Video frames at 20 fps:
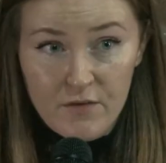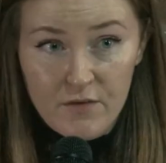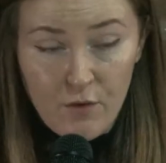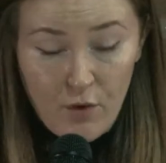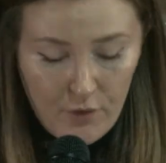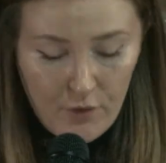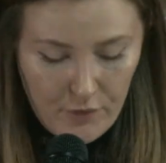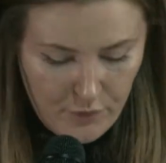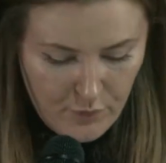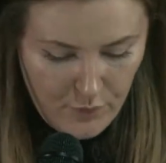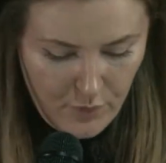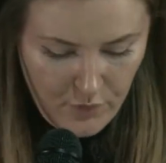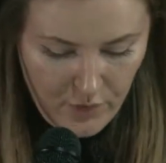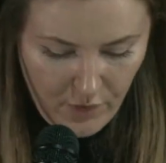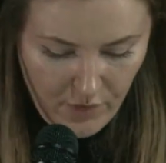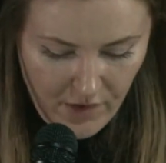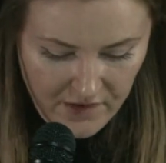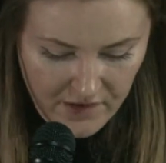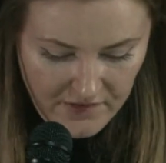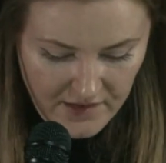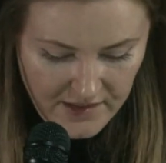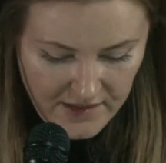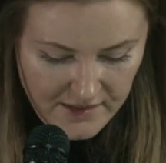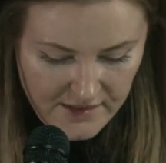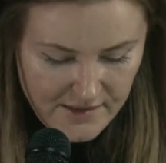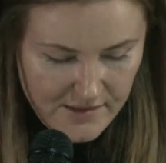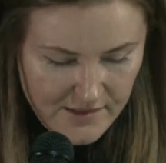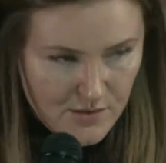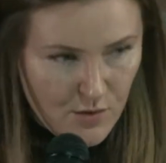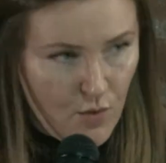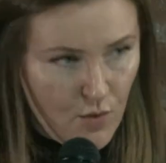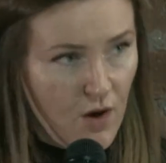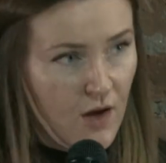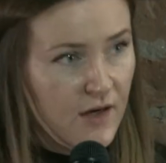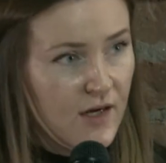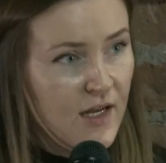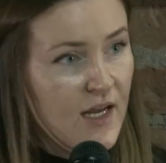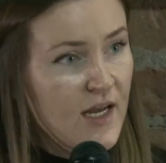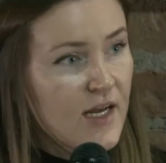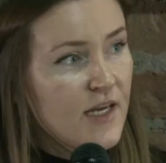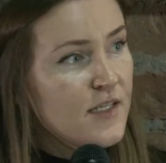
thought through their ideas and so on.